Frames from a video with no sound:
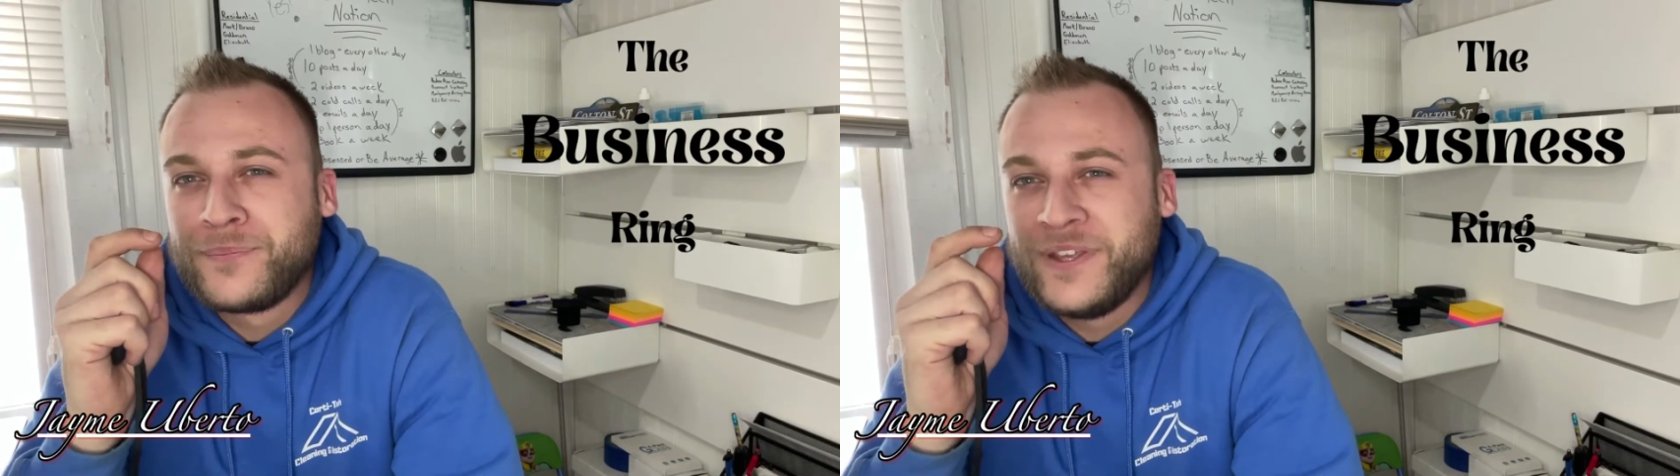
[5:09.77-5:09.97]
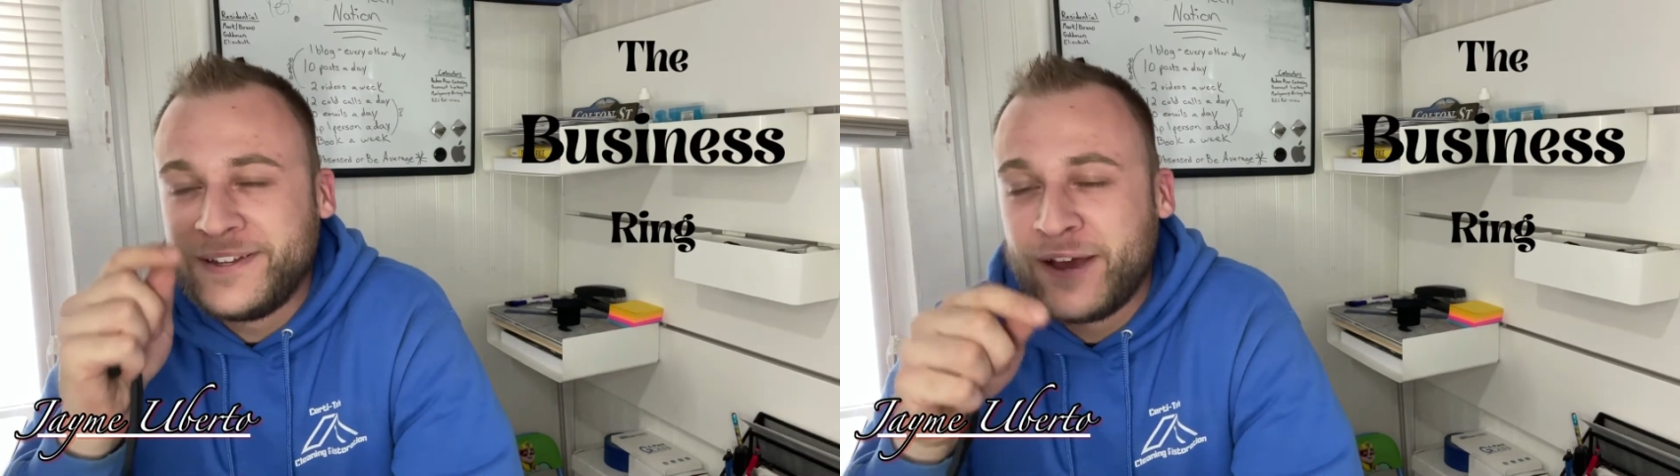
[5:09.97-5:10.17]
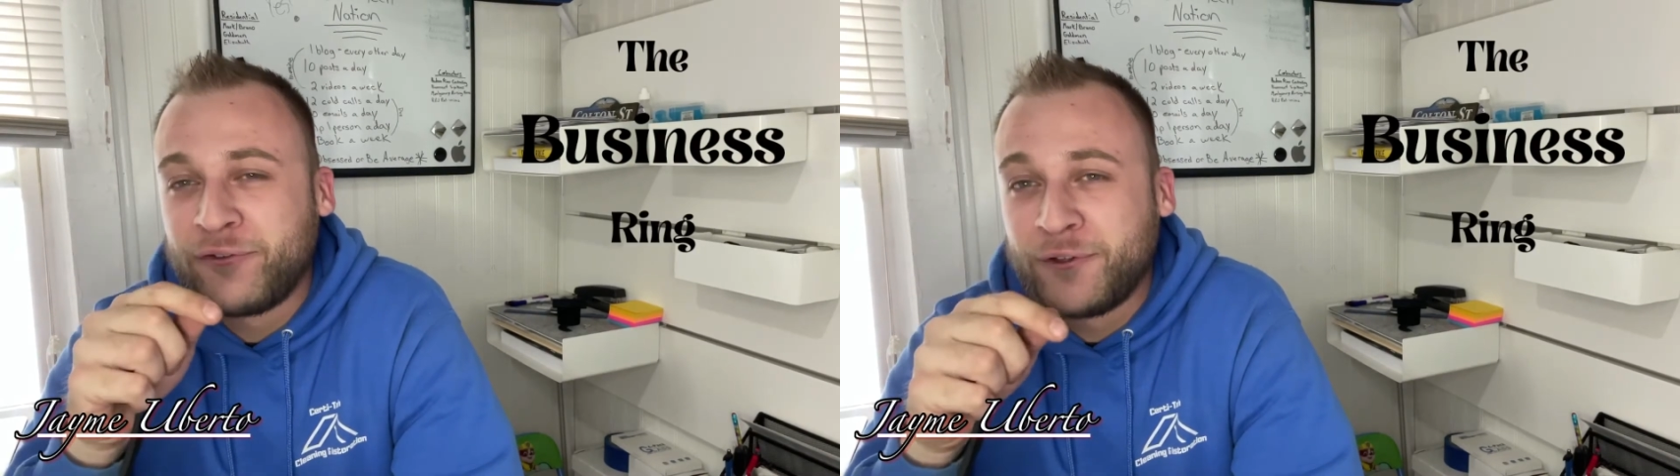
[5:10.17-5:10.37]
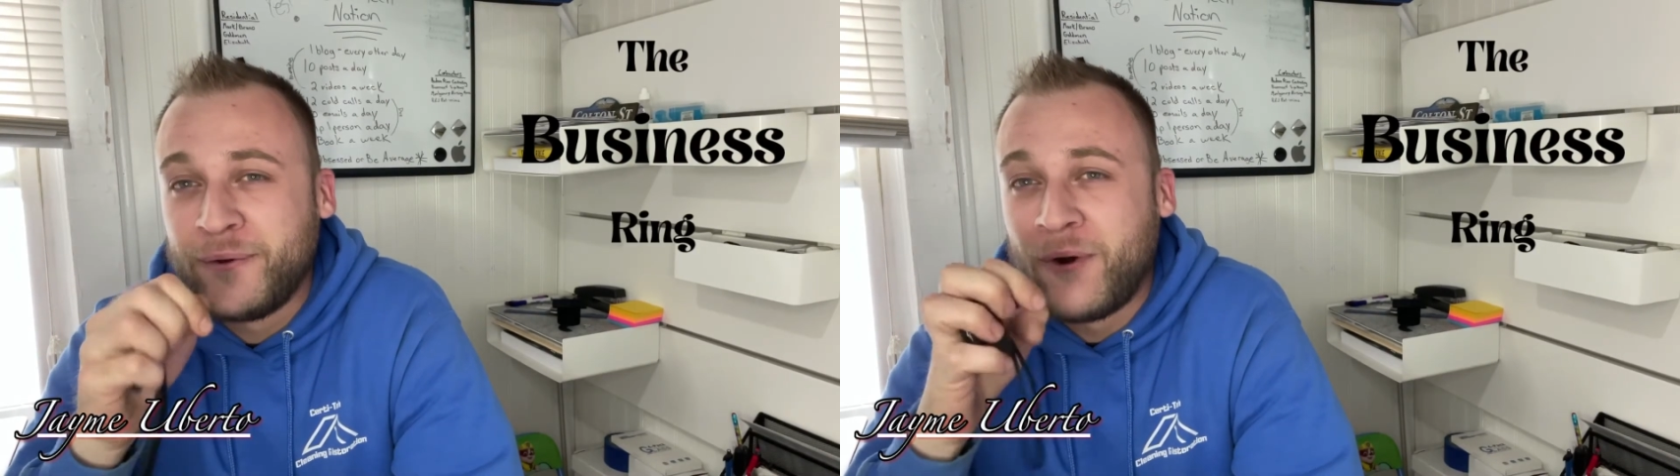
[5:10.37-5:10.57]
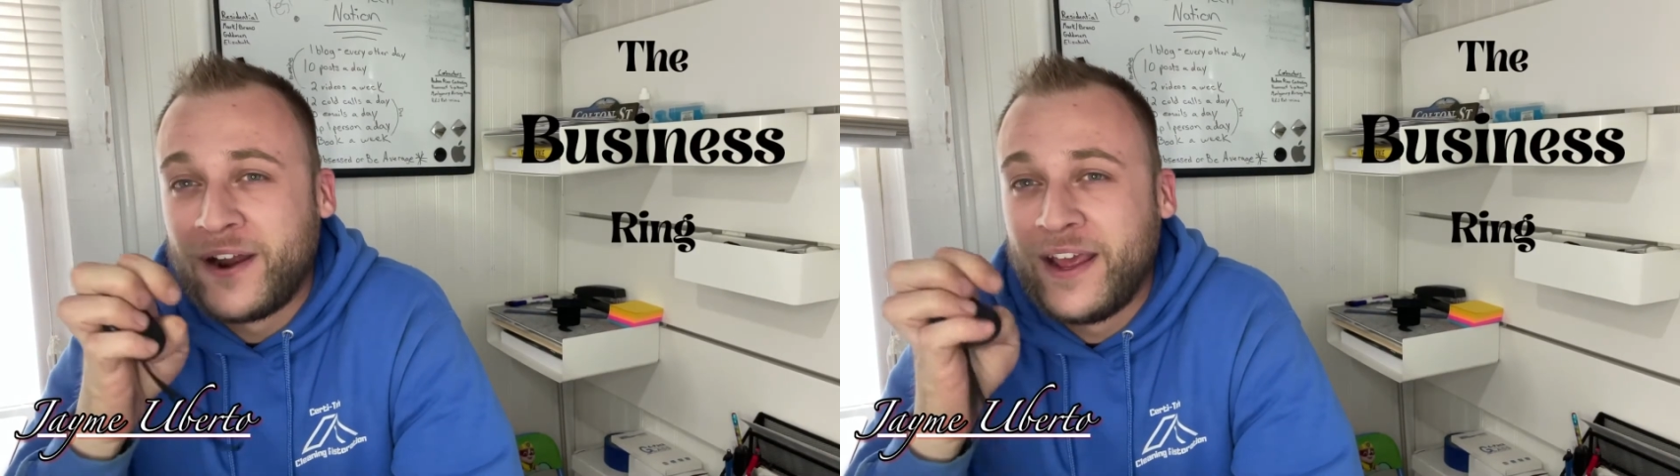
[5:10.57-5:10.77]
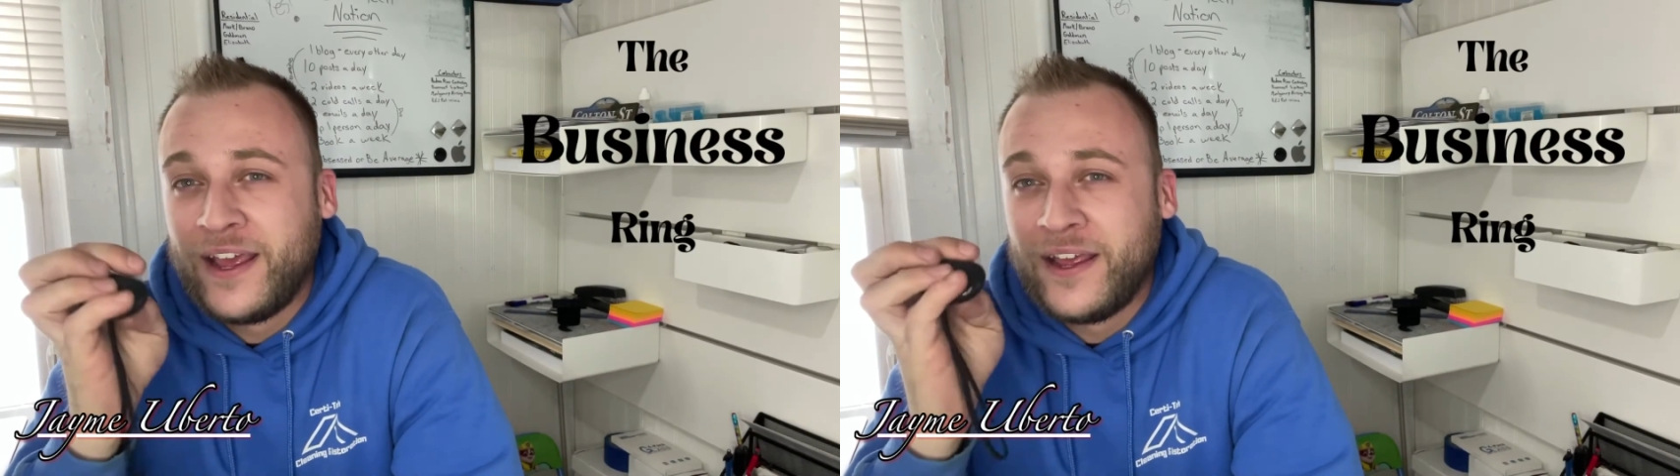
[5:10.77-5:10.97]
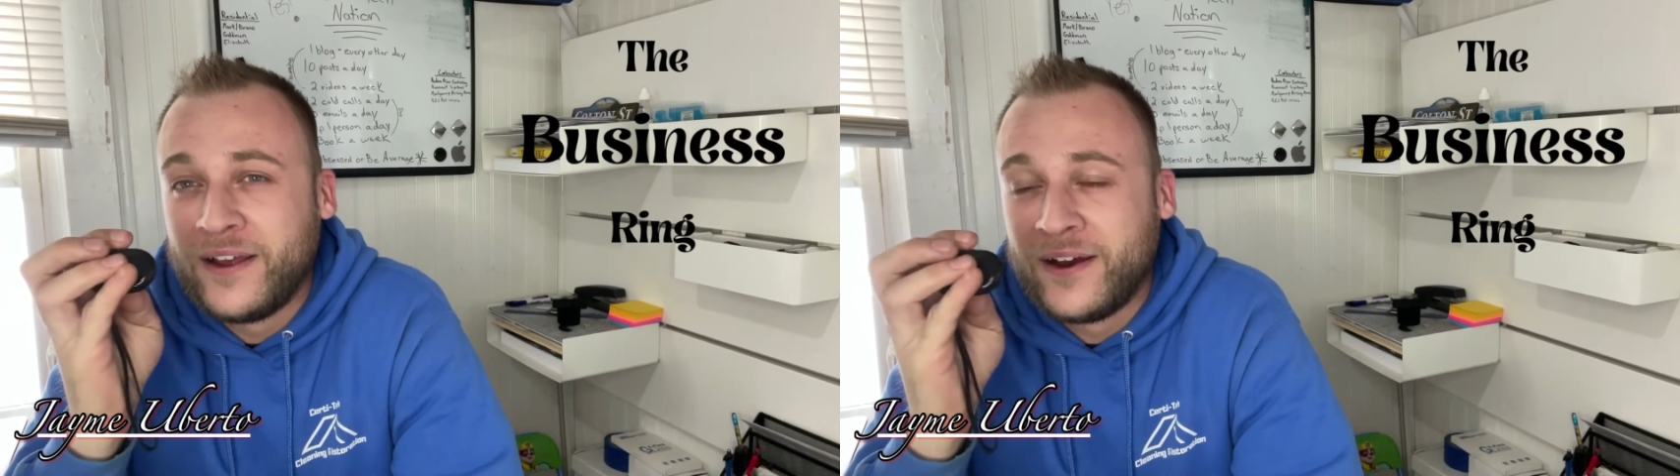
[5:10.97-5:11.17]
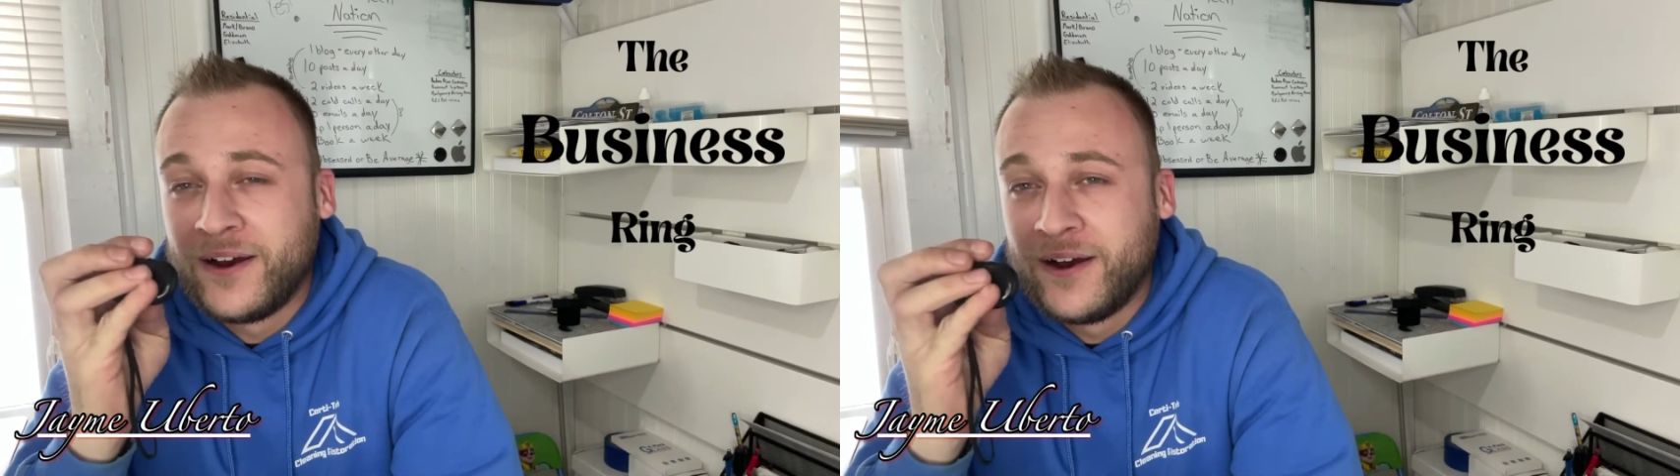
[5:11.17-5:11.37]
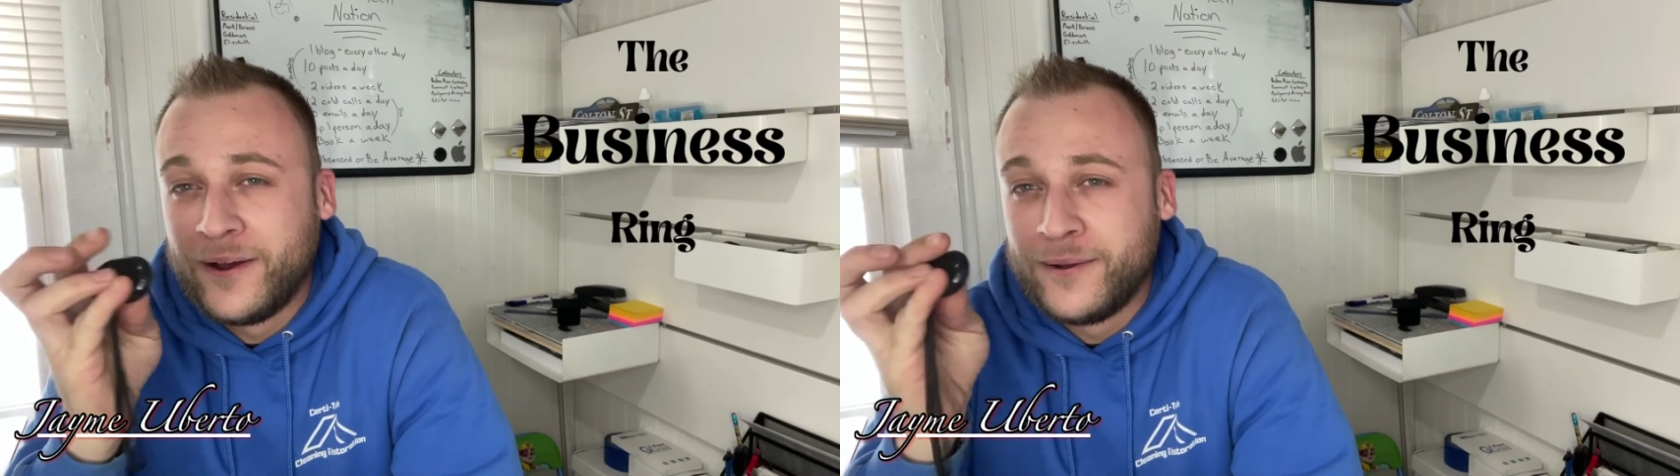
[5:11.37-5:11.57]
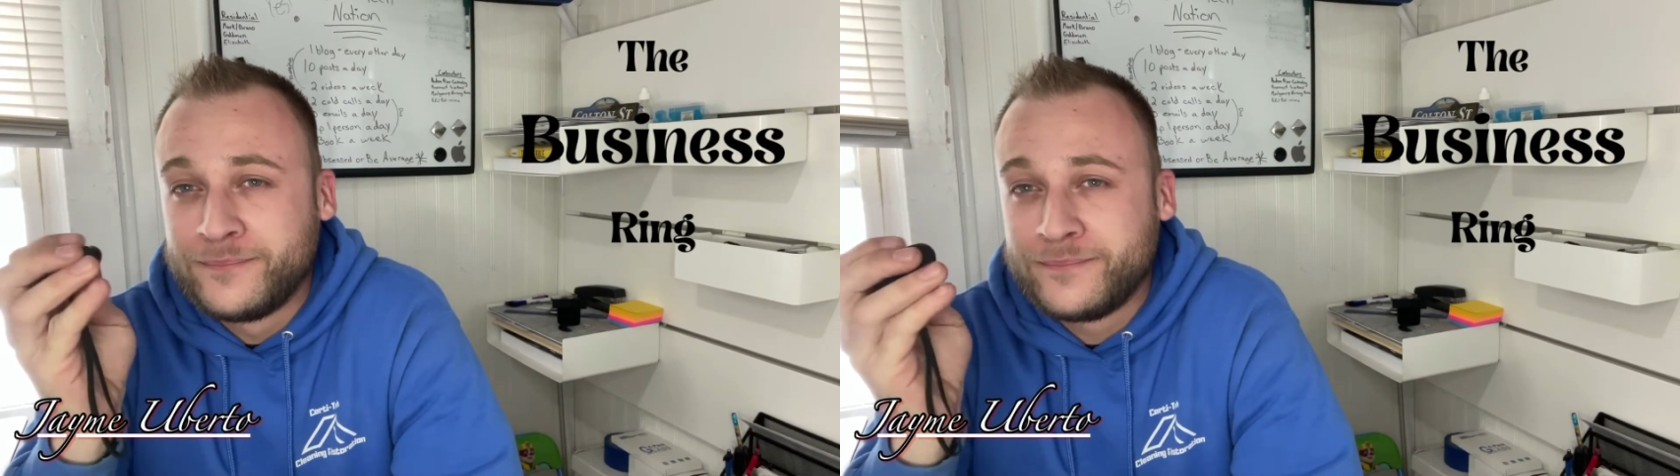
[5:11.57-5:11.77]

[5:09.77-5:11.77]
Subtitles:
you definitely want a